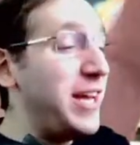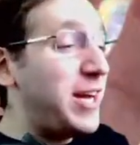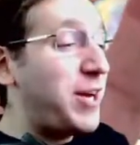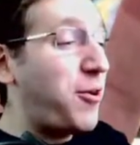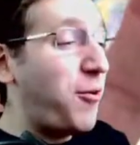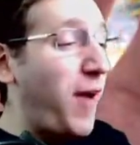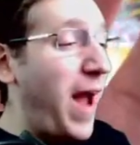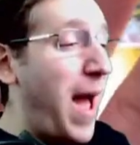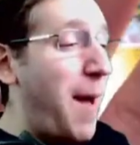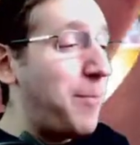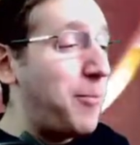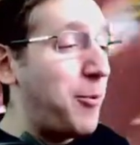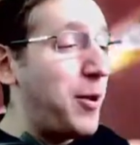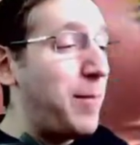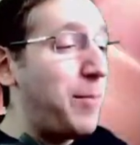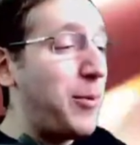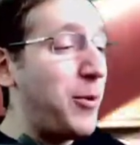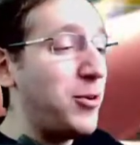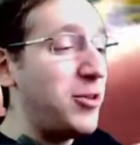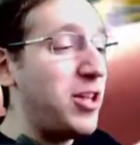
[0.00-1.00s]
crap, we
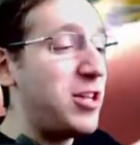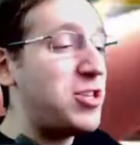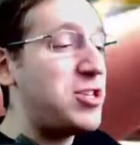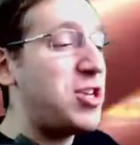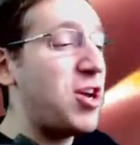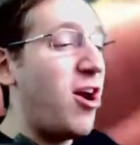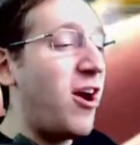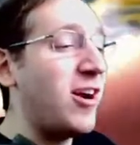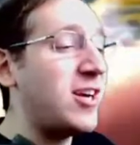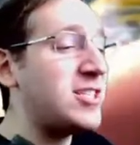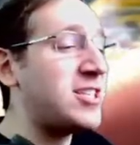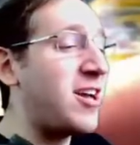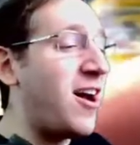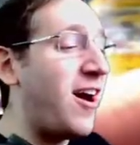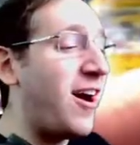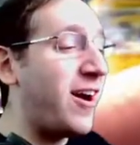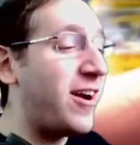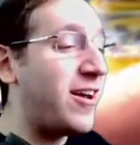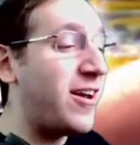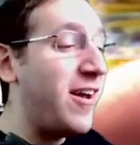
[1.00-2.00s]
pulled a
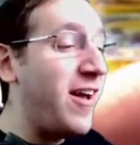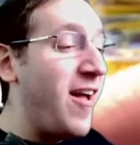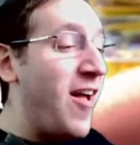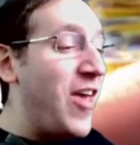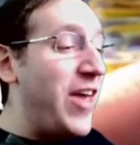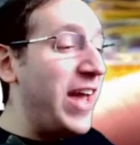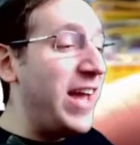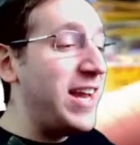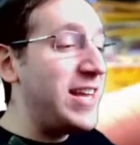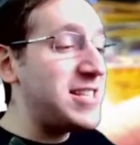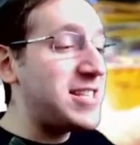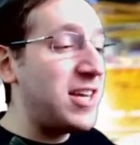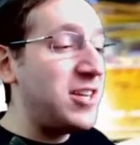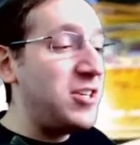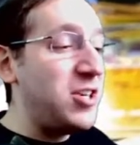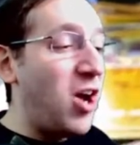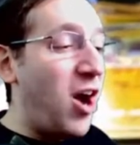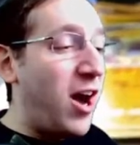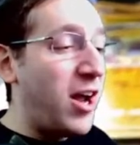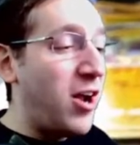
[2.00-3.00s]
Charizard! It is a
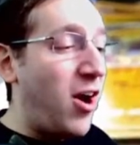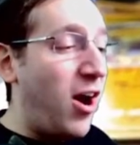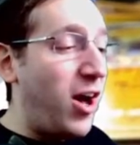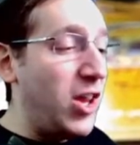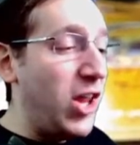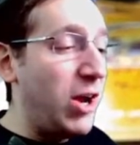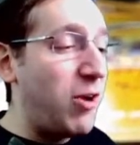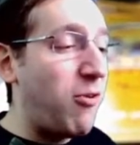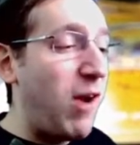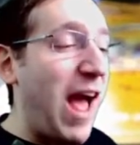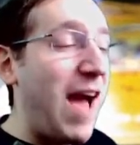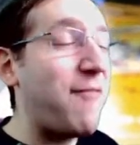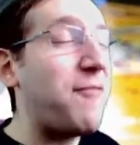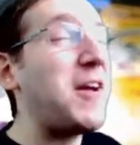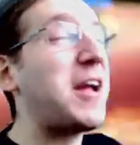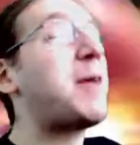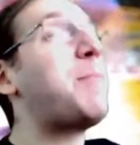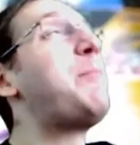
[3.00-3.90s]
non-holographic,